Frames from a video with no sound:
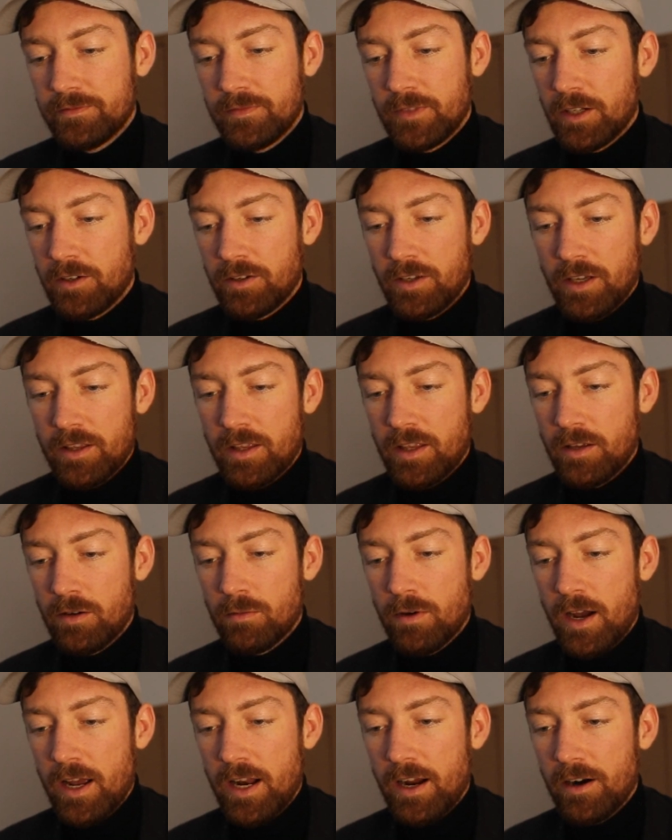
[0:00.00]
You know, you hit
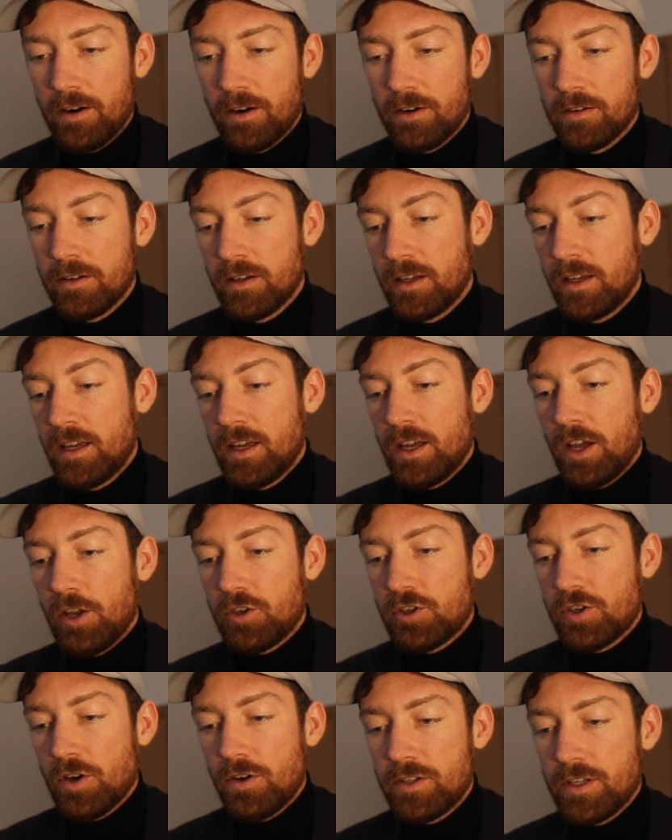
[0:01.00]
the right arrow,
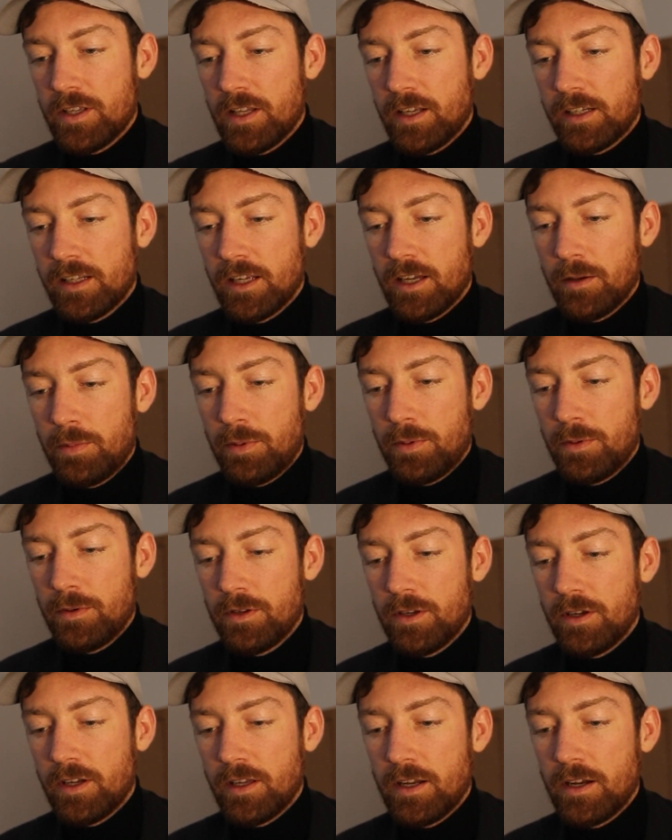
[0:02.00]
it shows you the clip,
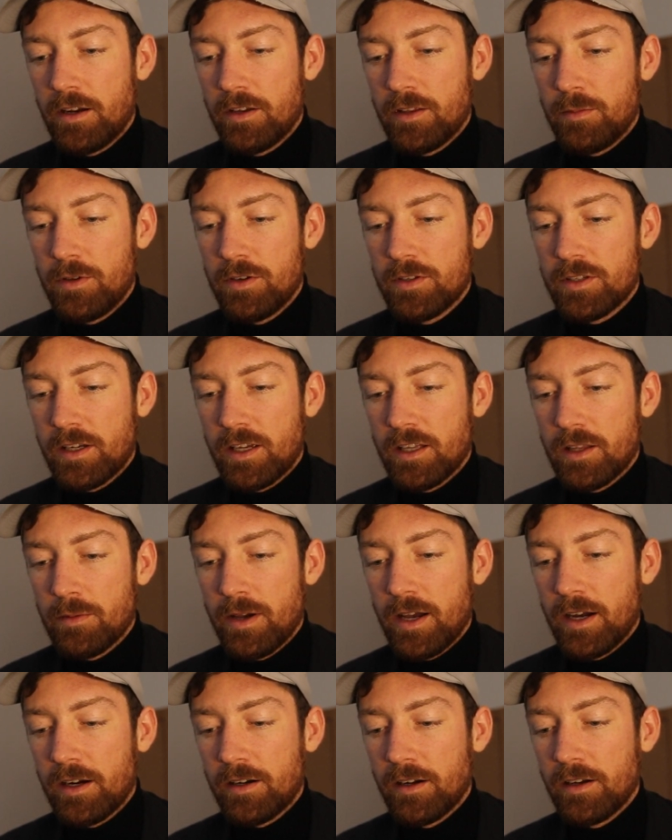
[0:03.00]
you can hear the music in the
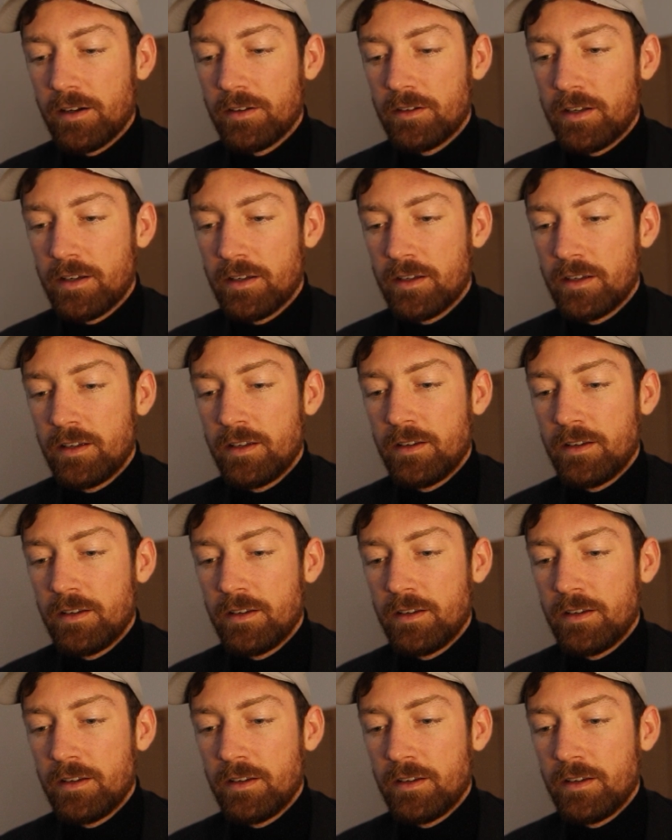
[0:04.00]
background.